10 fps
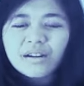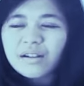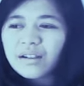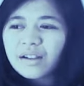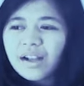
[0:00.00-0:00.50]

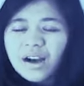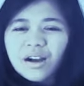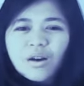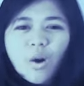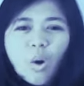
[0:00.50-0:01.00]
cold
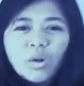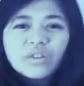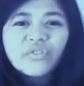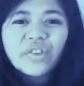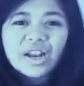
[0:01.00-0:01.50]
feeling,
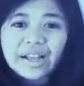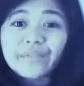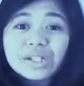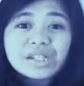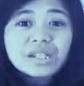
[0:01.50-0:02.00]
which
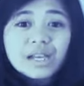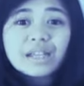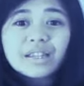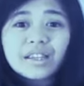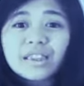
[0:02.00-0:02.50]
the theme
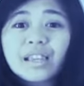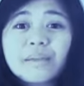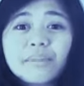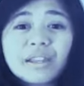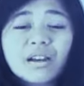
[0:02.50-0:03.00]
and the
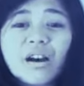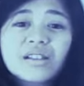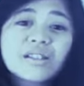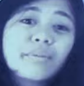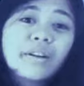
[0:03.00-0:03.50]
concept they're going
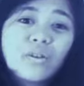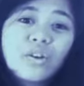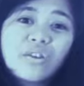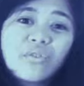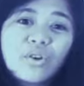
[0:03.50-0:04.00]
for, you know, they're
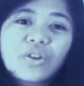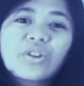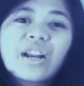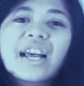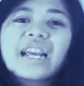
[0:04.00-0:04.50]
like in
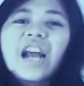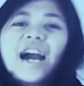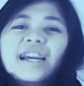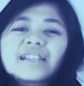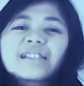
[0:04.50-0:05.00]
ice,
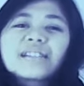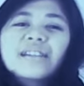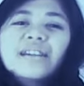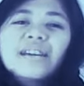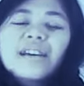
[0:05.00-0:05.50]
can't
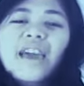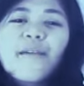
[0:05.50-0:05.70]
move,